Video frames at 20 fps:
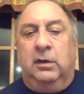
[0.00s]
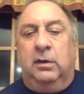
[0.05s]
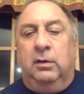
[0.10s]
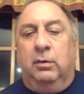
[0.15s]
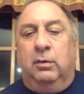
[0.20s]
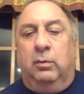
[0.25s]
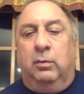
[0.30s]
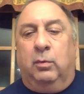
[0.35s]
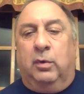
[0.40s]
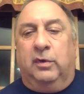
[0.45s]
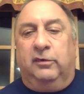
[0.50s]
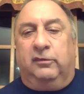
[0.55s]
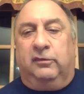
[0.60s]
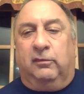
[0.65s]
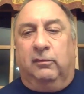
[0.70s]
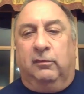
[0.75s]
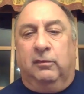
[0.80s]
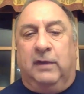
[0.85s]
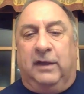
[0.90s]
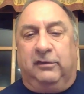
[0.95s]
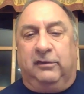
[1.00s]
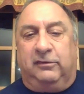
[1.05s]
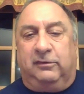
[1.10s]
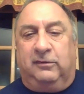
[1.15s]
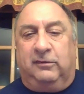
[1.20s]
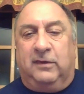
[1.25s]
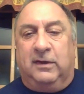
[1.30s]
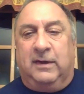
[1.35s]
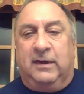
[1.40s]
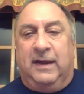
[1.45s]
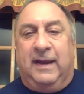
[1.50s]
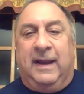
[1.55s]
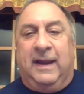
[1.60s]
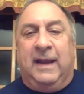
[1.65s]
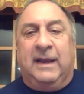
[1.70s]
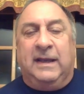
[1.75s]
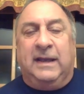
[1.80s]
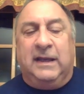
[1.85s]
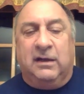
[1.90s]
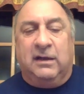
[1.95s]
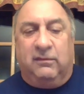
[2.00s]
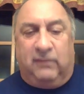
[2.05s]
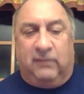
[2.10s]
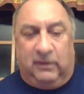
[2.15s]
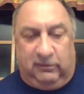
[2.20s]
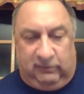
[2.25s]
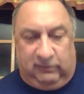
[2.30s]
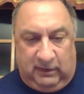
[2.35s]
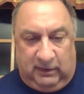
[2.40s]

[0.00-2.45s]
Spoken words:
was less than any of us